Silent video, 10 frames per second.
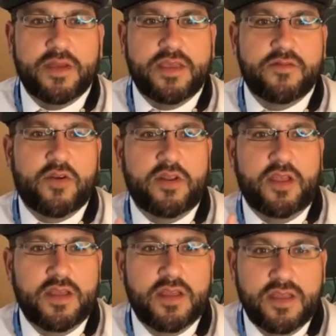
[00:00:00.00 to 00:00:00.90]
You've got
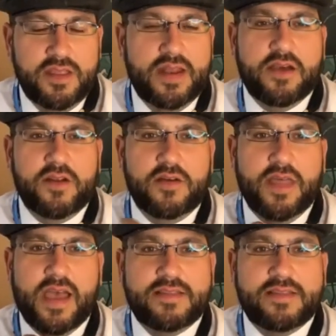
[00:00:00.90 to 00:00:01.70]
it, you nailed it on the head.